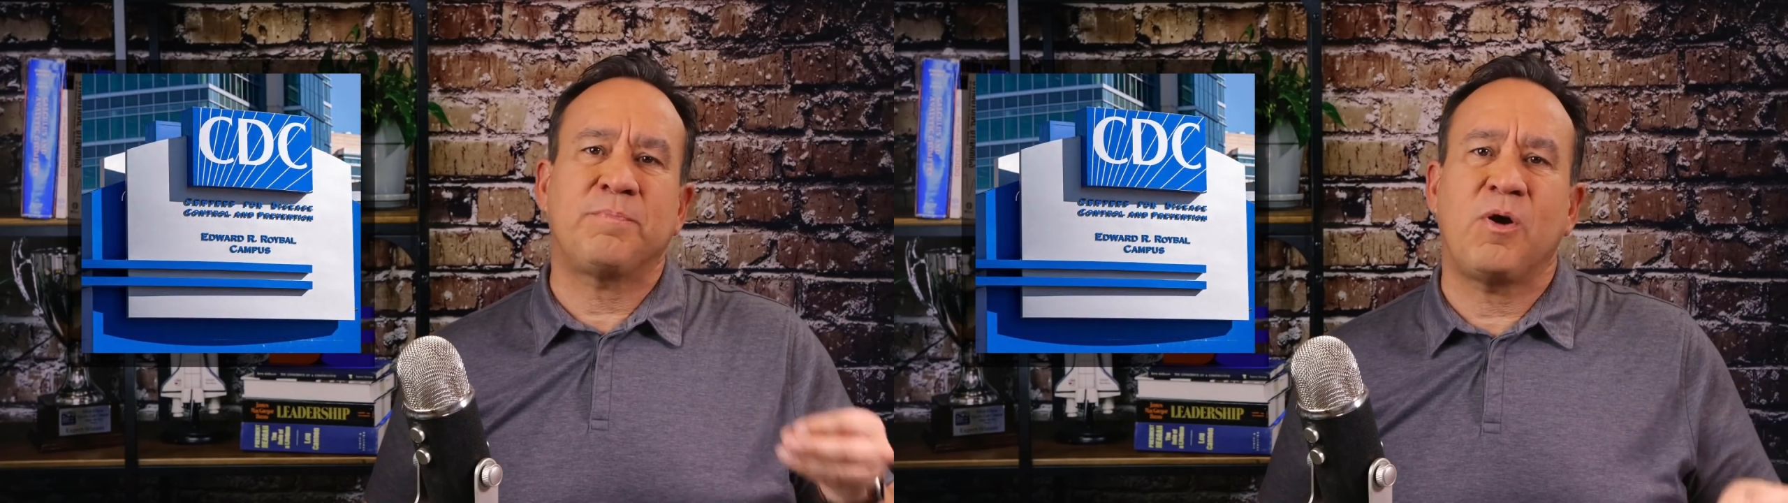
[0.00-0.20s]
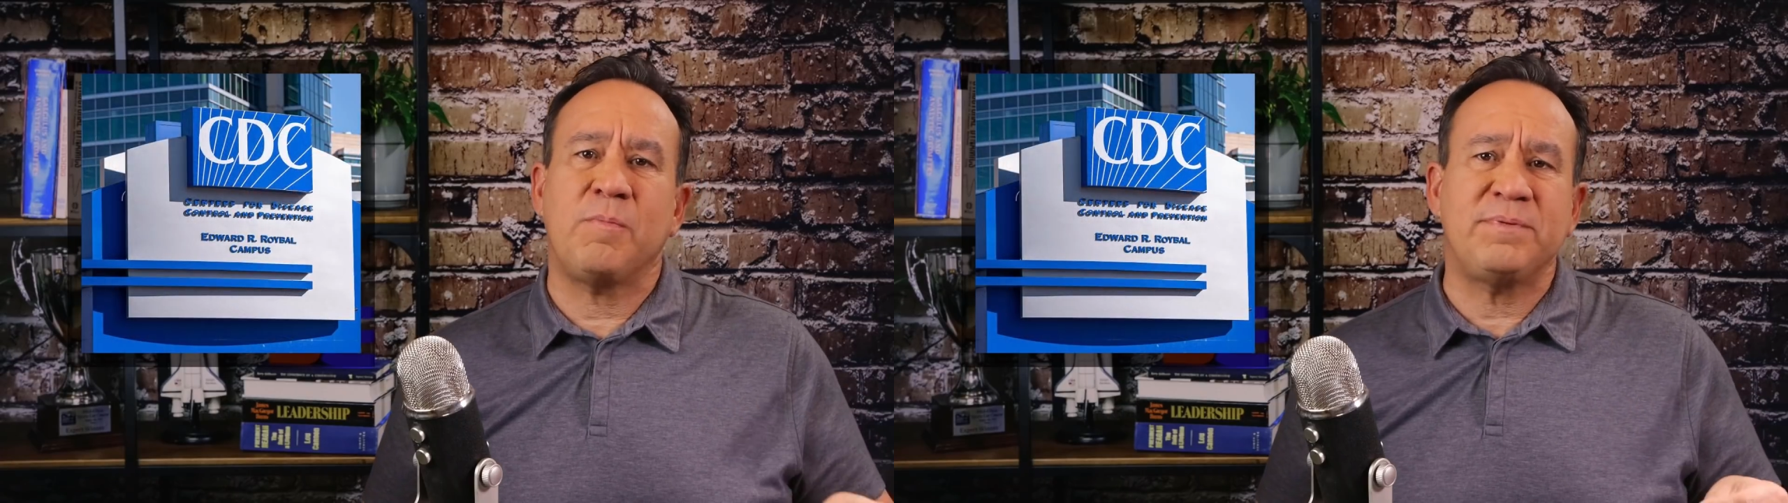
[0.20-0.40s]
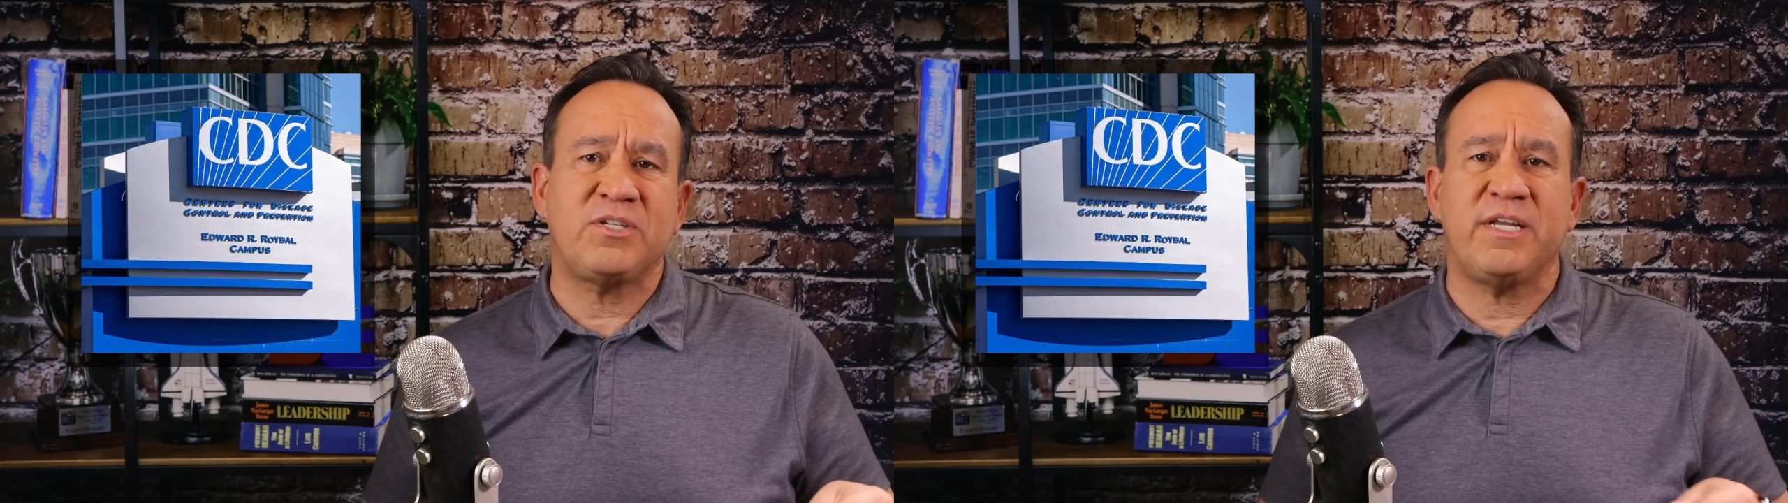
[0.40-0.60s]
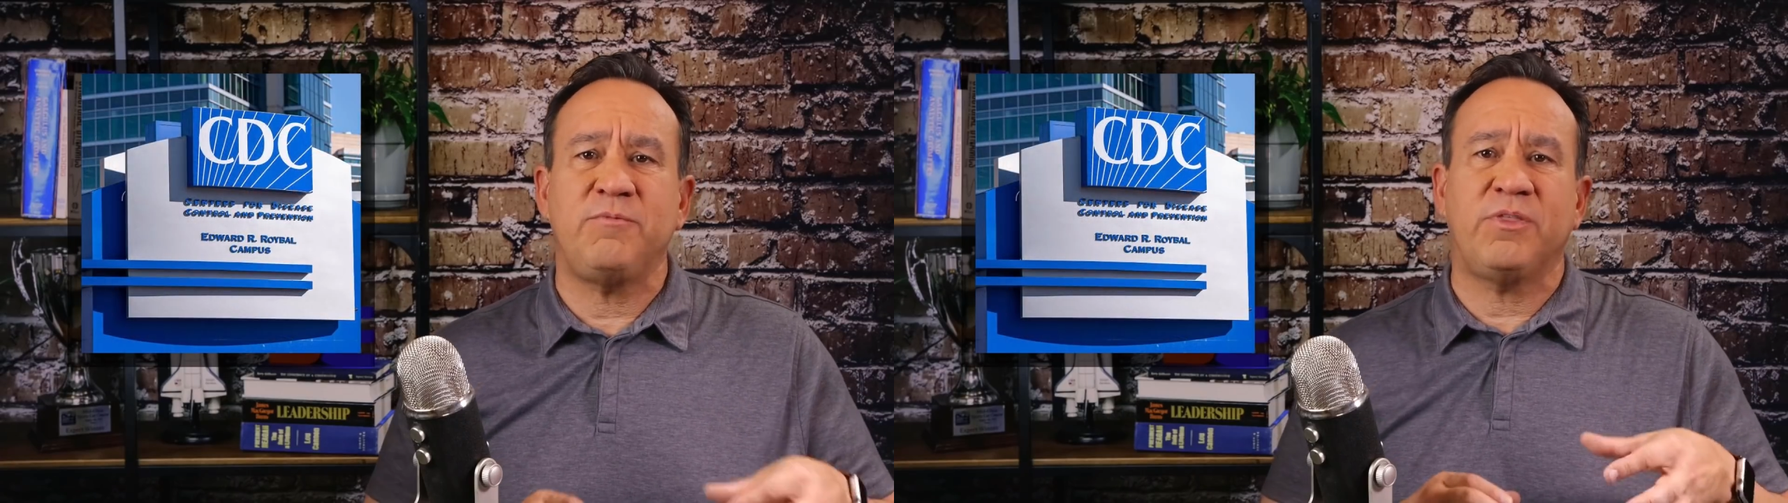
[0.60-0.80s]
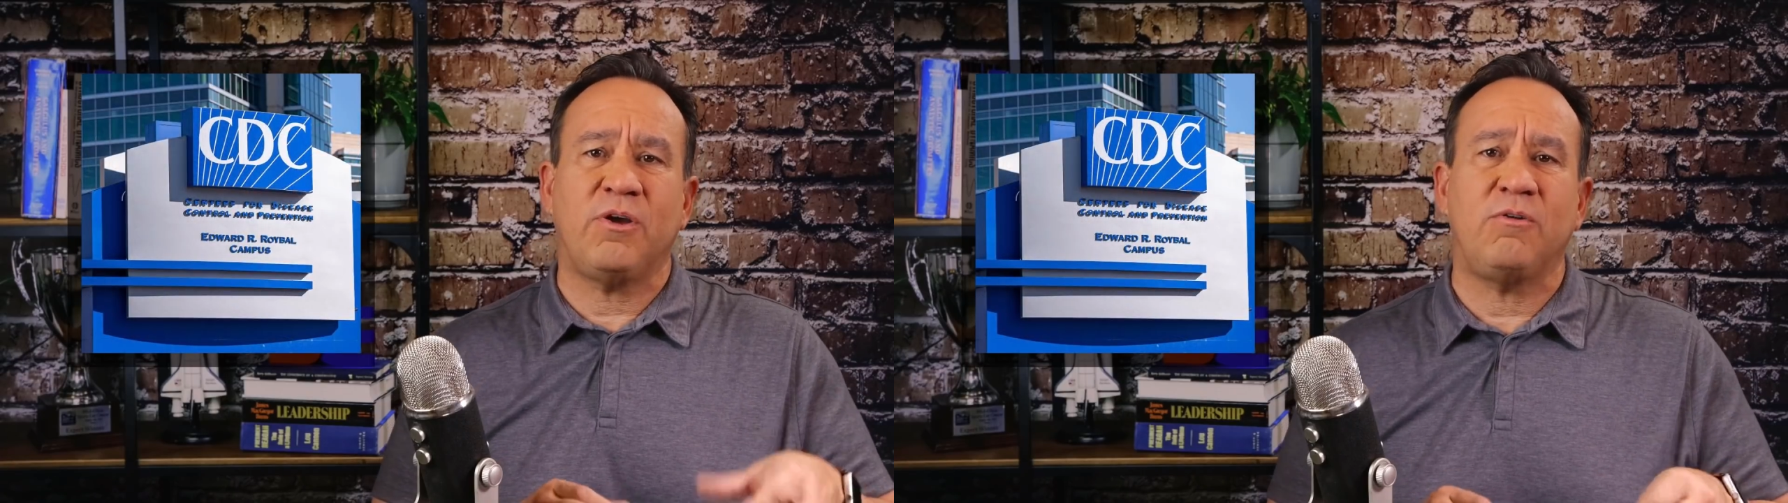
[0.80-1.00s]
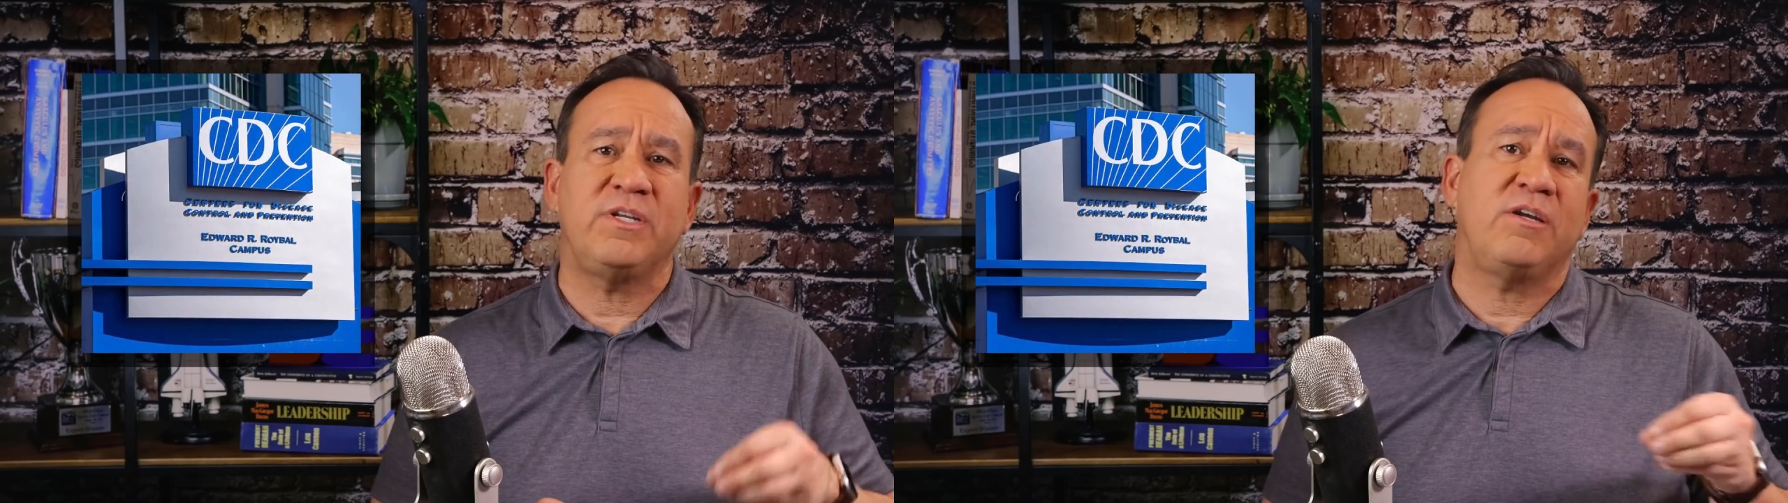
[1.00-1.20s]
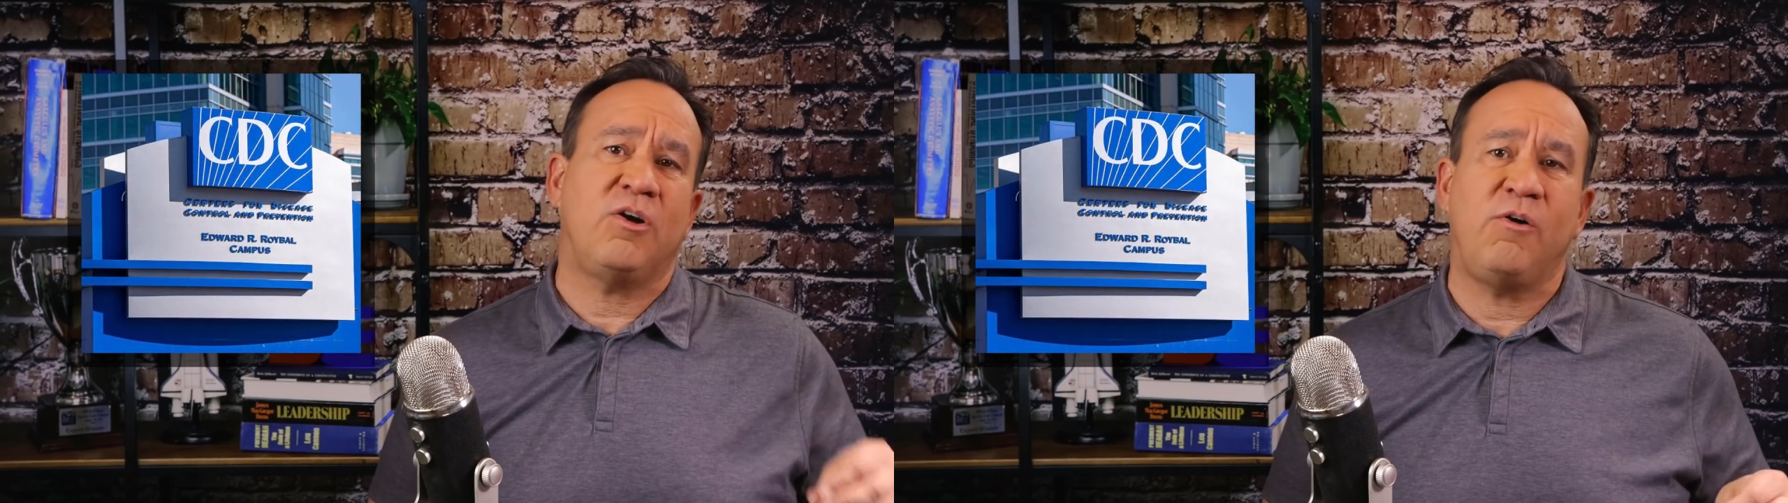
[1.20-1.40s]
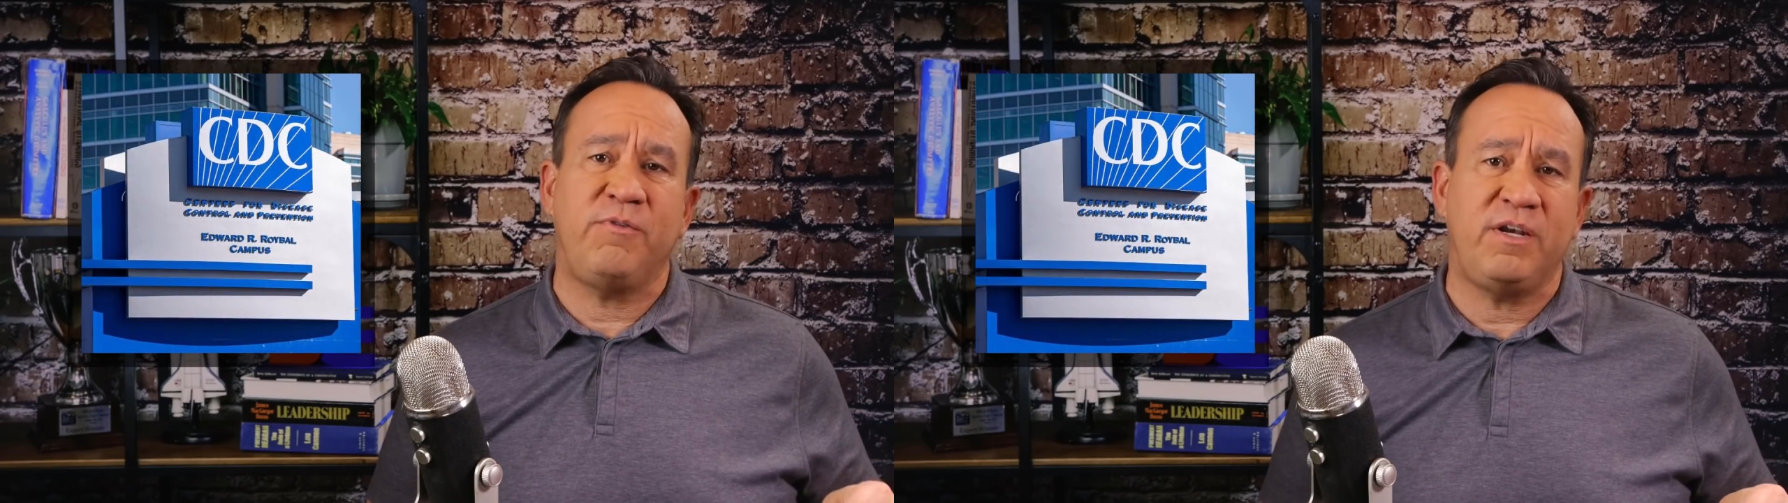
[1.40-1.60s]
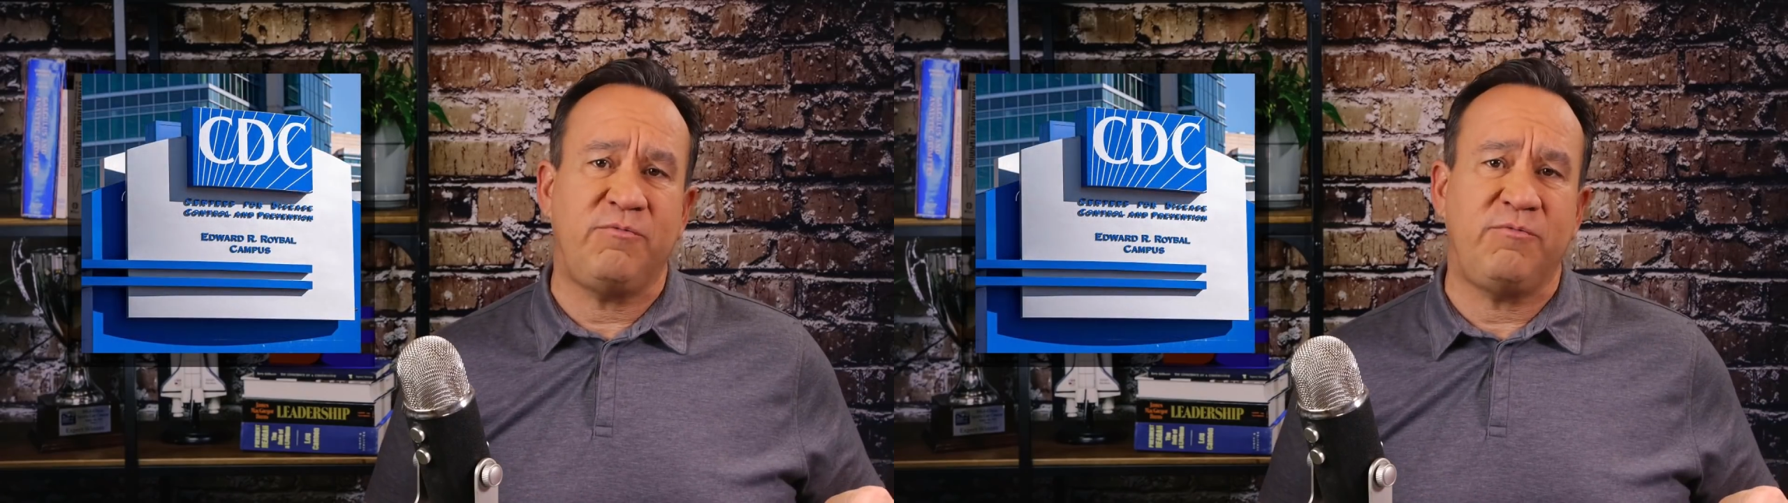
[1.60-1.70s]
purposely withholding COVID